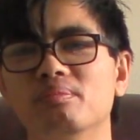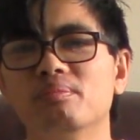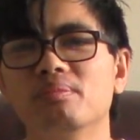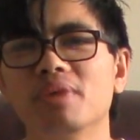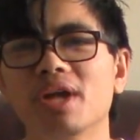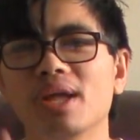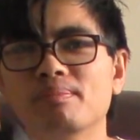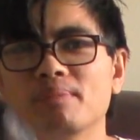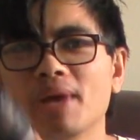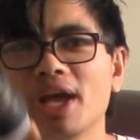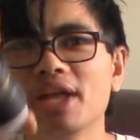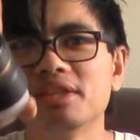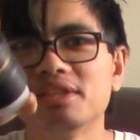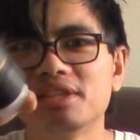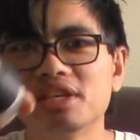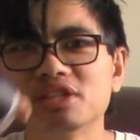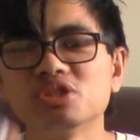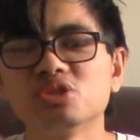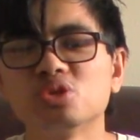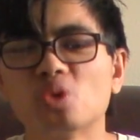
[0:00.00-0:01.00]
But it may
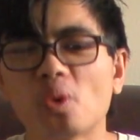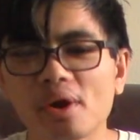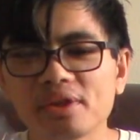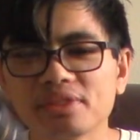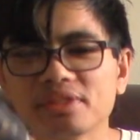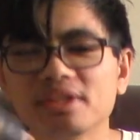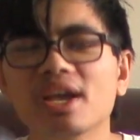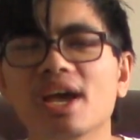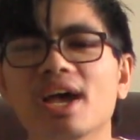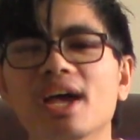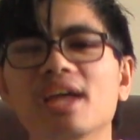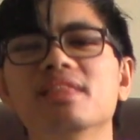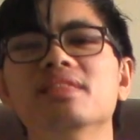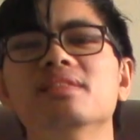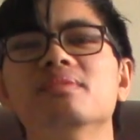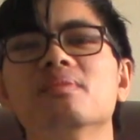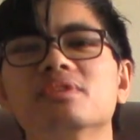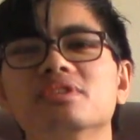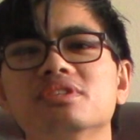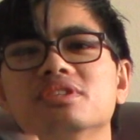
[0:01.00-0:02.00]
distort at the
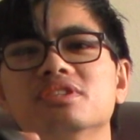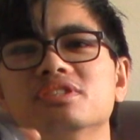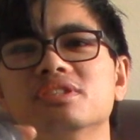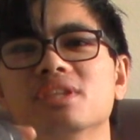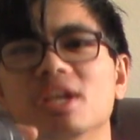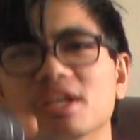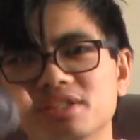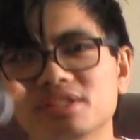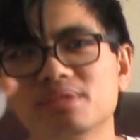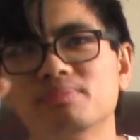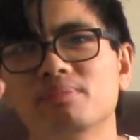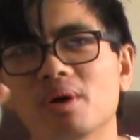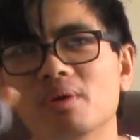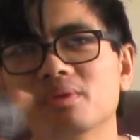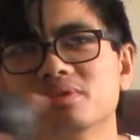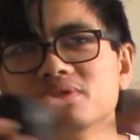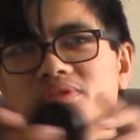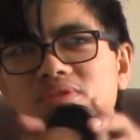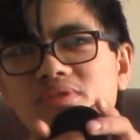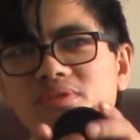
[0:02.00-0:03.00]
end, which is it's
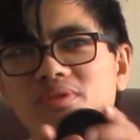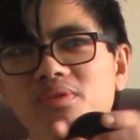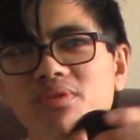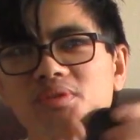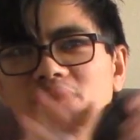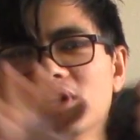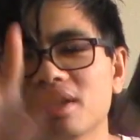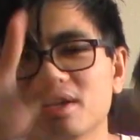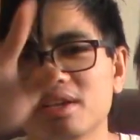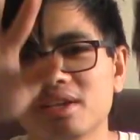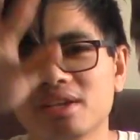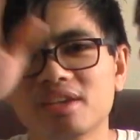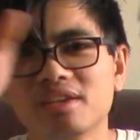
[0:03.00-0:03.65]
supposed to, like,